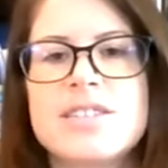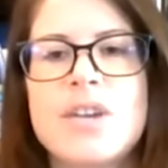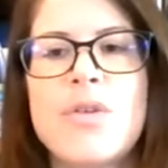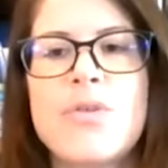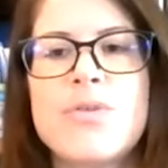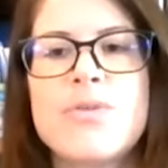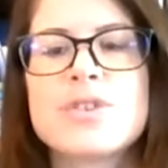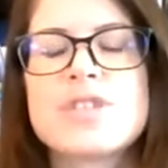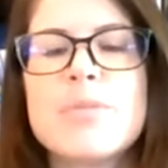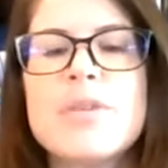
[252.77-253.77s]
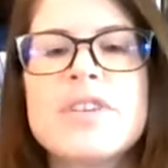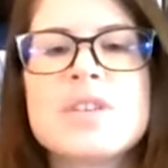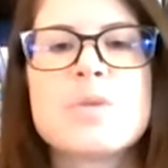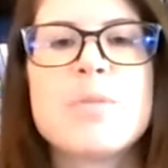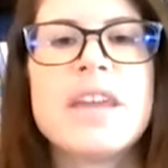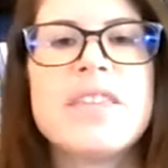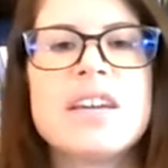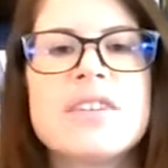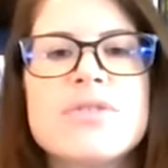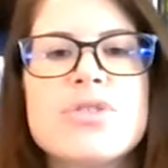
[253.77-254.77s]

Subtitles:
So for some of us, we might think of